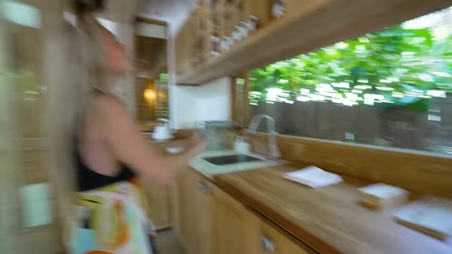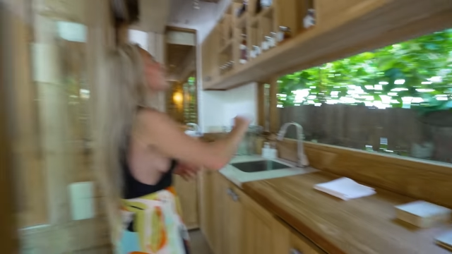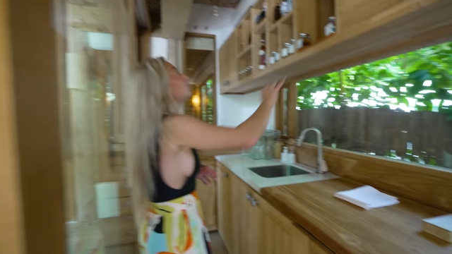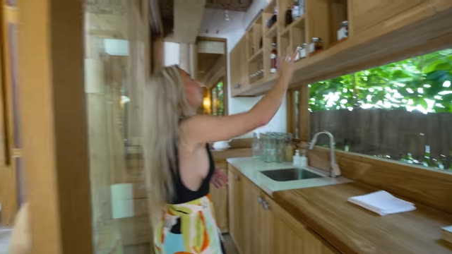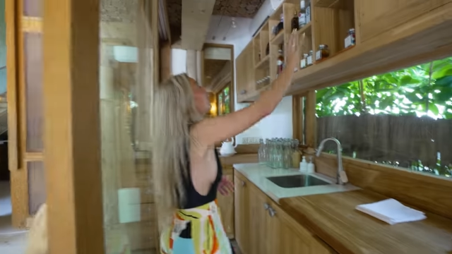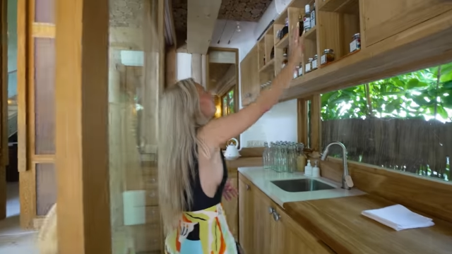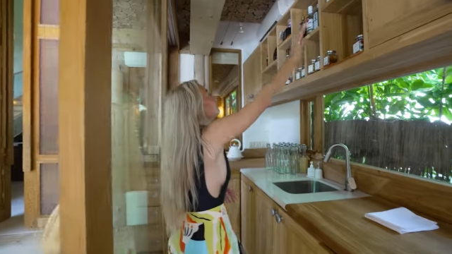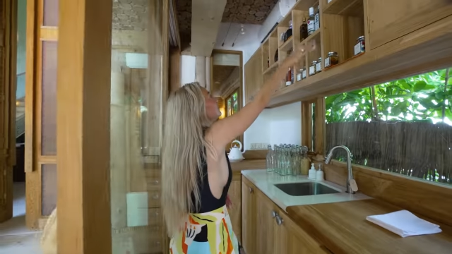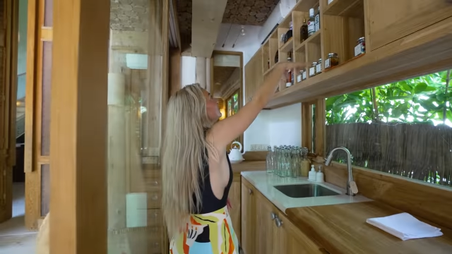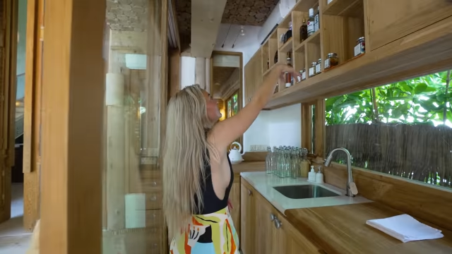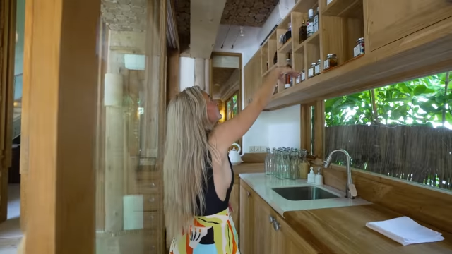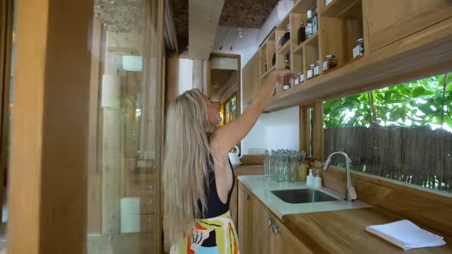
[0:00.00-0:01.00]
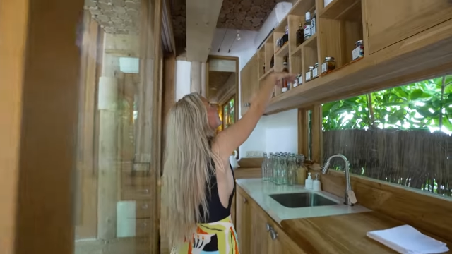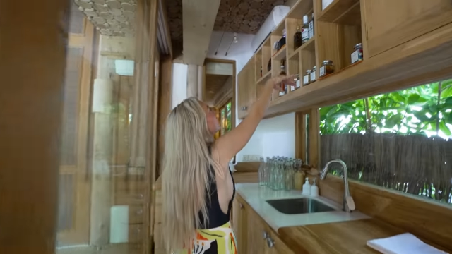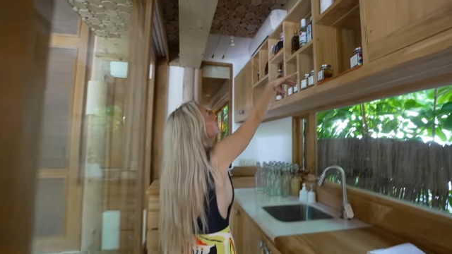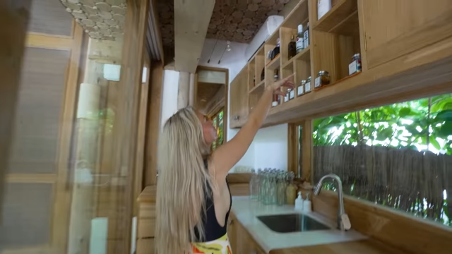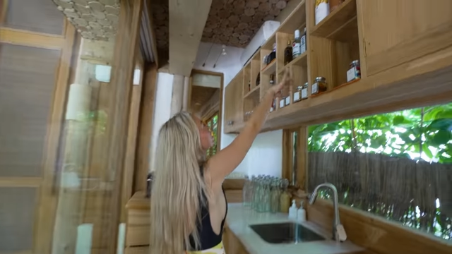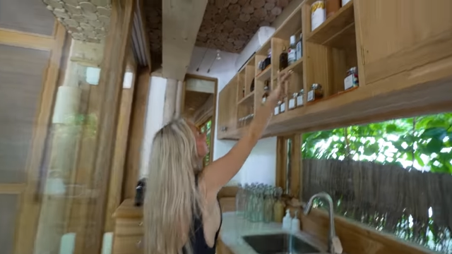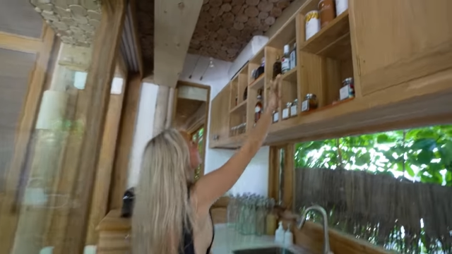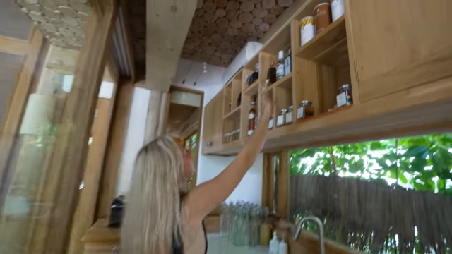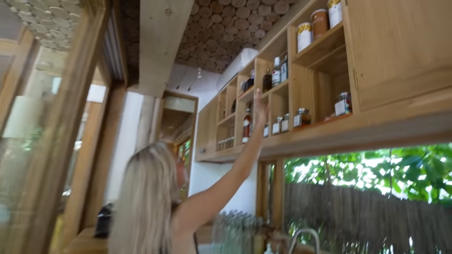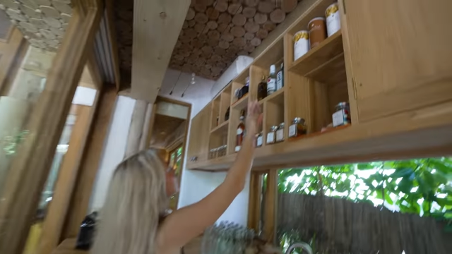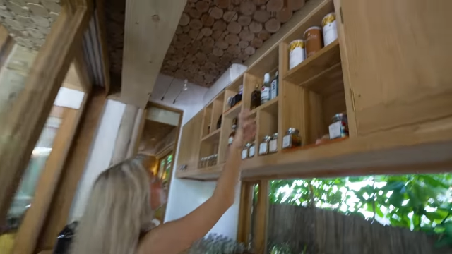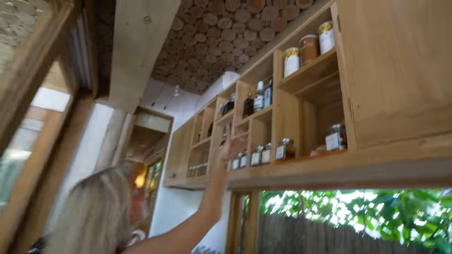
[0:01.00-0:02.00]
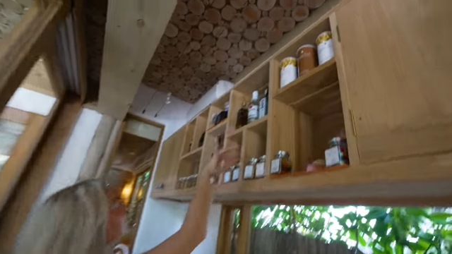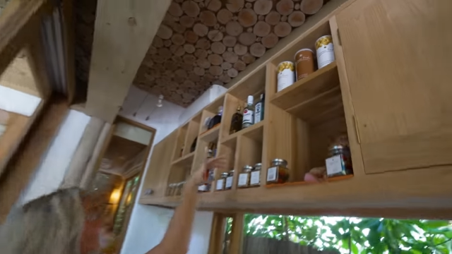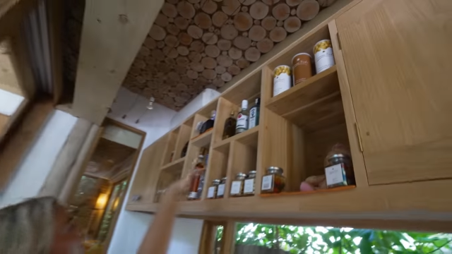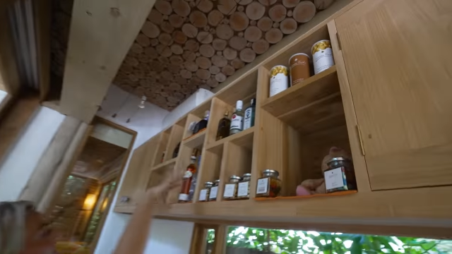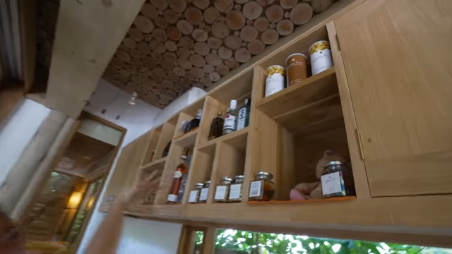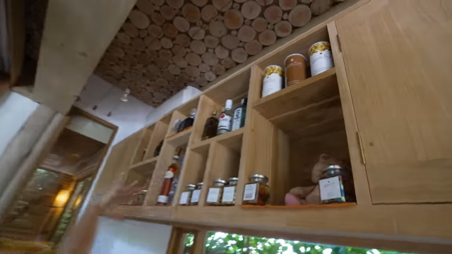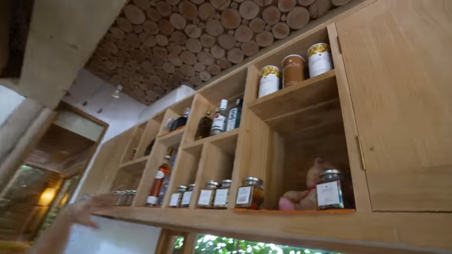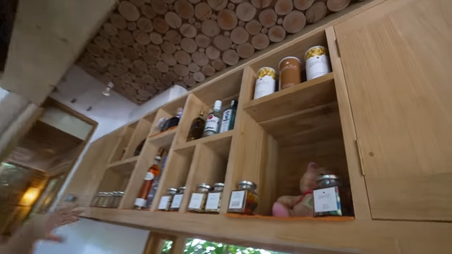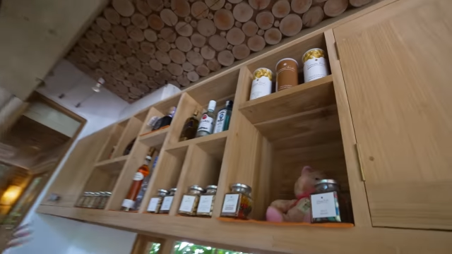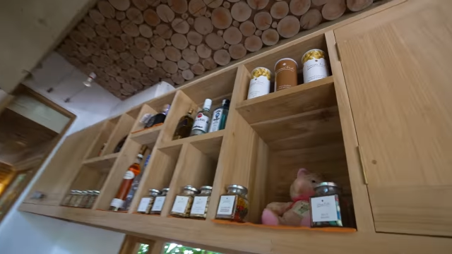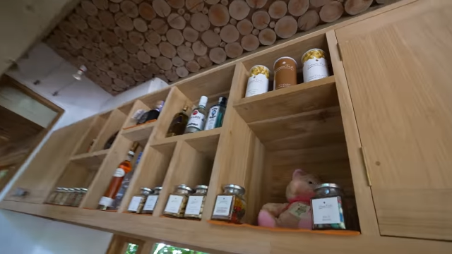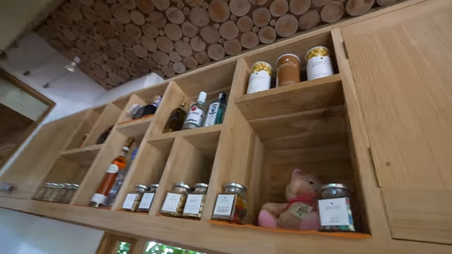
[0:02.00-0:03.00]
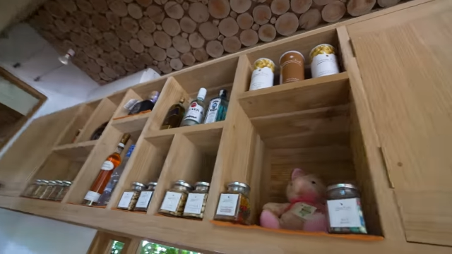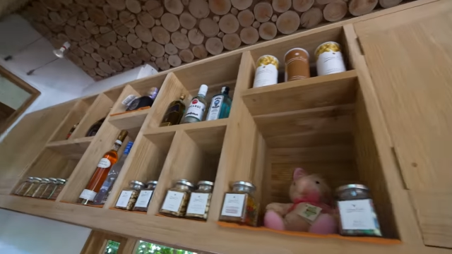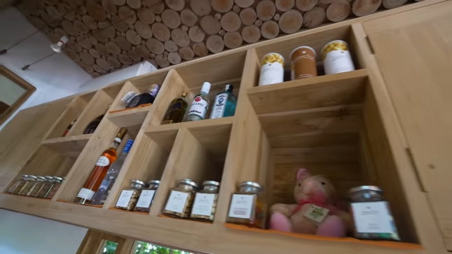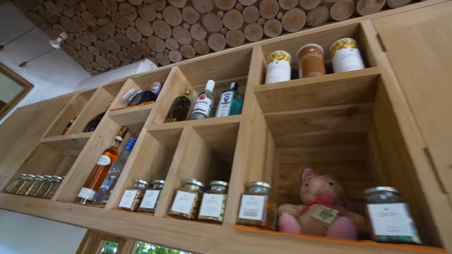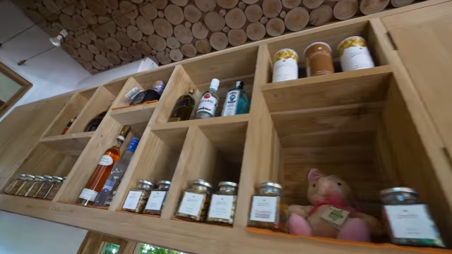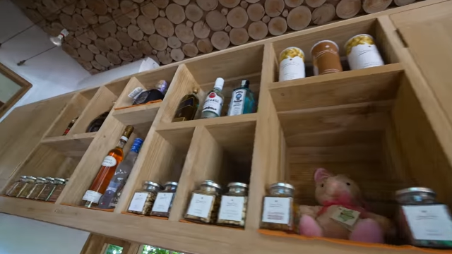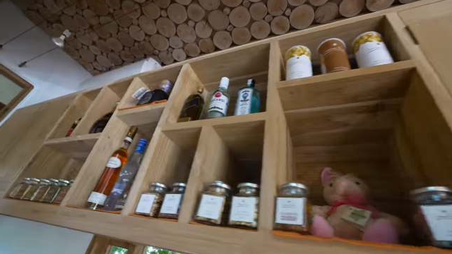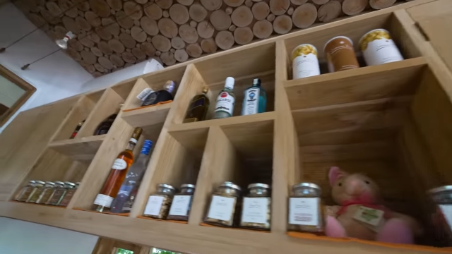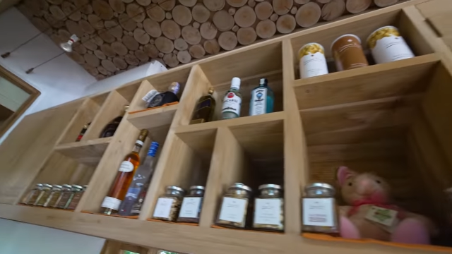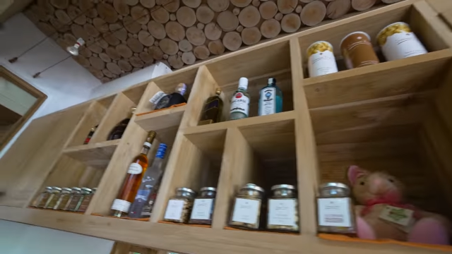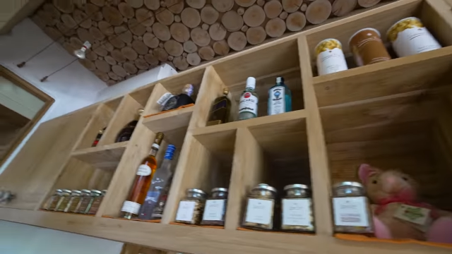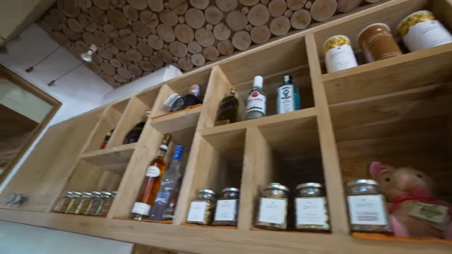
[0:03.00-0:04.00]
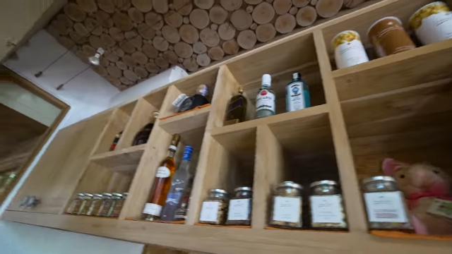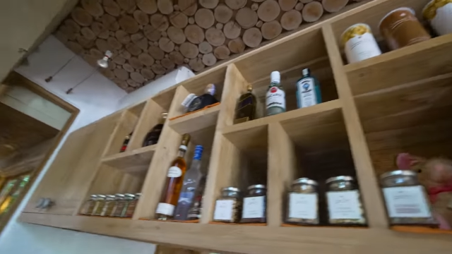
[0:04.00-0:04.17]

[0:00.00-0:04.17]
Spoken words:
[unreadable: no face in view]